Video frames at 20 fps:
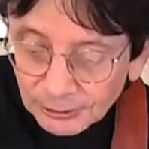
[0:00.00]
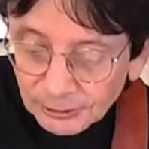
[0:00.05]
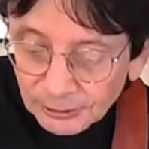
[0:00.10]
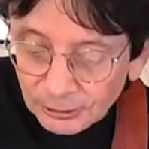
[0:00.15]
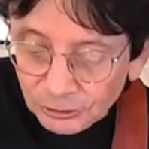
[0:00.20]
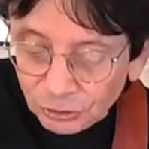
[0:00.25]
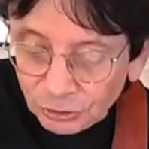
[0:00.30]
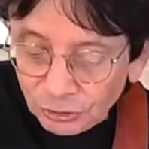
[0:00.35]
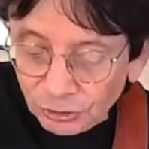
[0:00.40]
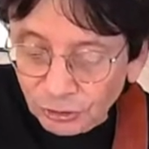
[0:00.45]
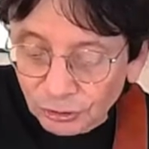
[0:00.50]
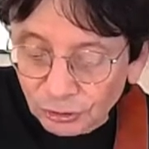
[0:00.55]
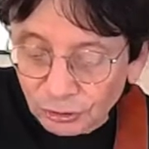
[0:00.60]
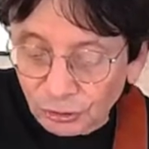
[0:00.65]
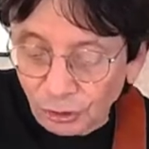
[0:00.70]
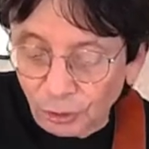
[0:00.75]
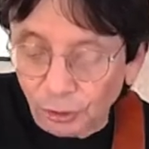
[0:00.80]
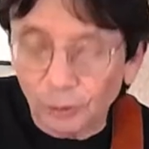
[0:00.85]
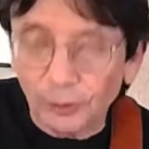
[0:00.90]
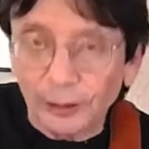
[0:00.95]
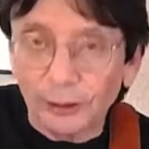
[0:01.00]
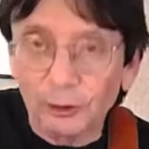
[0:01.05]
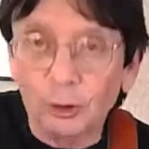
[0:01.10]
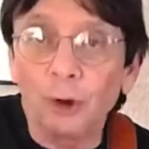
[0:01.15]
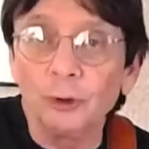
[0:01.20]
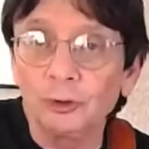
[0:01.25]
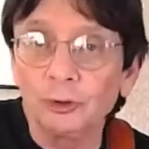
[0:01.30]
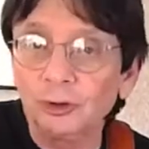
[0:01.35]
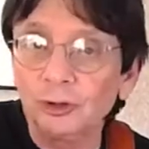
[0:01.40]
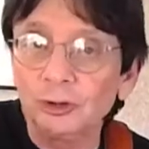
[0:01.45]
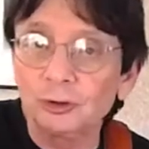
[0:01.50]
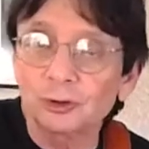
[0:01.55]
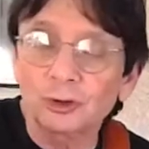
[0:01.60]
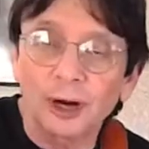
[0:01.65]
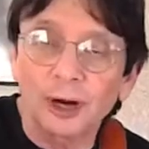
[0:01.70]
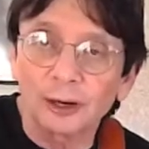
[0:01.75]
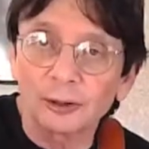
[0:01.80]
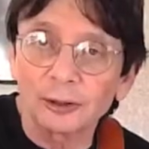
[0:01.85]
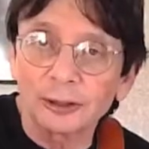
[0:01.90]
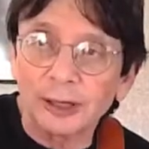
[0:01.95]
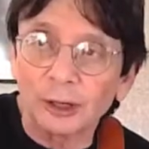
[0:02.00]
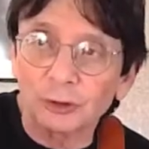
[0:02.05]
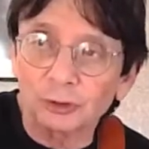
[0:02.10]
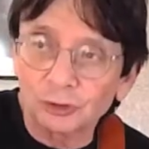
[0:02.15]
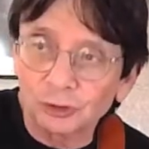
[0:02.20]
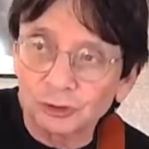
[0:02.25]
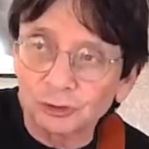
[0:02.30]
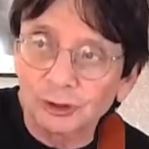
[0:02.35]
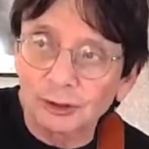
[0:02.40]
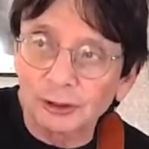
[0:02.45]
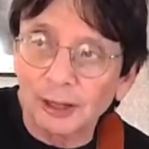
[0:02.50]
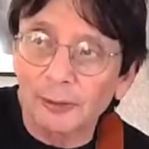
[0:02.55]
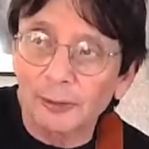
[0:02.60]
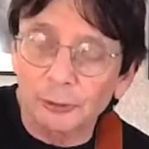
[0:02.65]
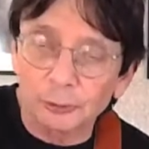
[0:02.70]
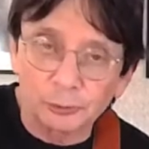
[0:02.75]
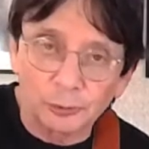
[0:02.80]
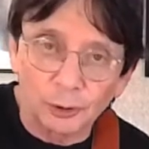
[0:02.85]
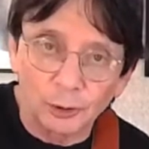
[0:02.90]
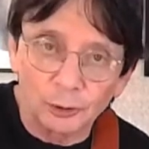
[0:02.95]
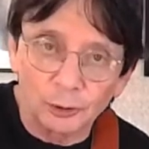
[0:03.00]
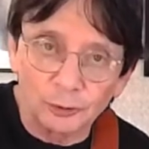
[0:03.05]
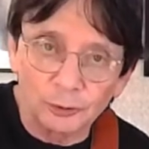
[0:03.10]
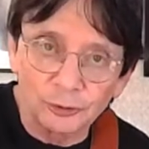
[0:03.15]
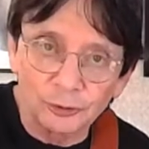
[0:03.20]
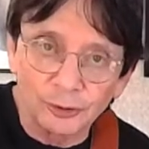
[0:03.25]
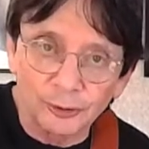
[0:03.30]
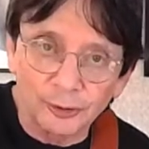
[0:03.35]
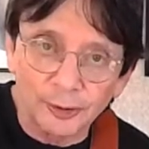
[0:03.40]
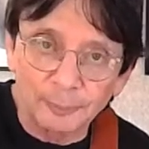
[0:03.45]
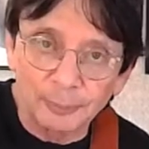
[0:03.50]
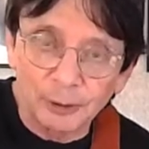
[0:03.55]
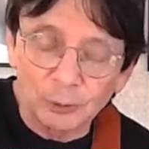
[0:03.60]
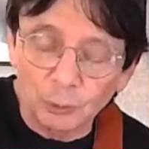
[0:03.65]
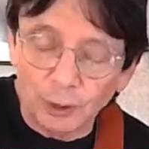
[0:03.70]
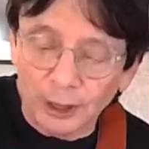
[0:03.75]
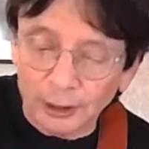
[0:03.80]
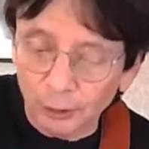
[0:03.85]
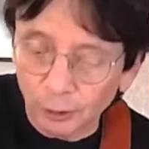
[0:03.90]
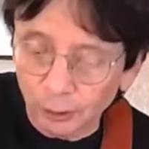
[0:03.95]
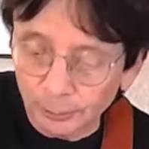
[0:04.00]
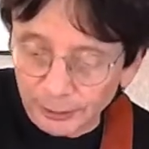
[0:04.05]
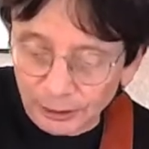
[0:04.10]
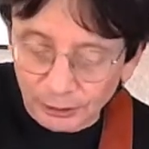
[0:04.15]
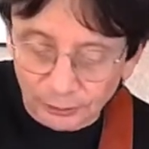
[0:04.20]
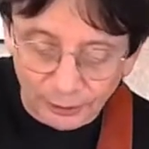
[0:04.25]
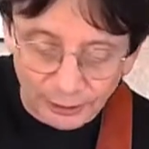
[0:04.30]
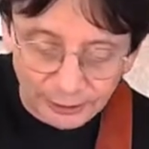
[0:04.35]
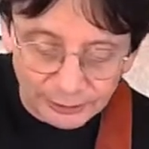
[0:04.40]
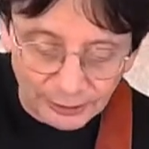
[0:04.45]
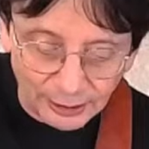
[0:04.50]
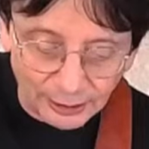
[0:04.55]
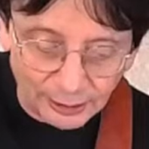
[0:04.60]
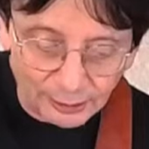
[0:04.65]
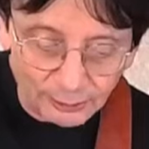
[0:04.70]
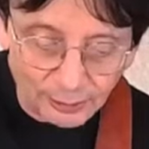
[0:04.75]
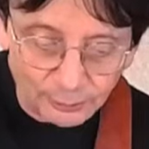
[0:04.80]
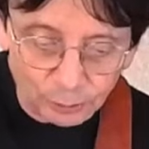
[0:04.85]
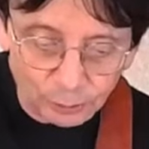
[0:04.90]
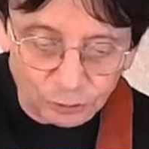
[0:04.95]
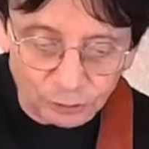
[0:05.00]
so Cozy and Charlie are still on the road. They're up in Wyoming right now.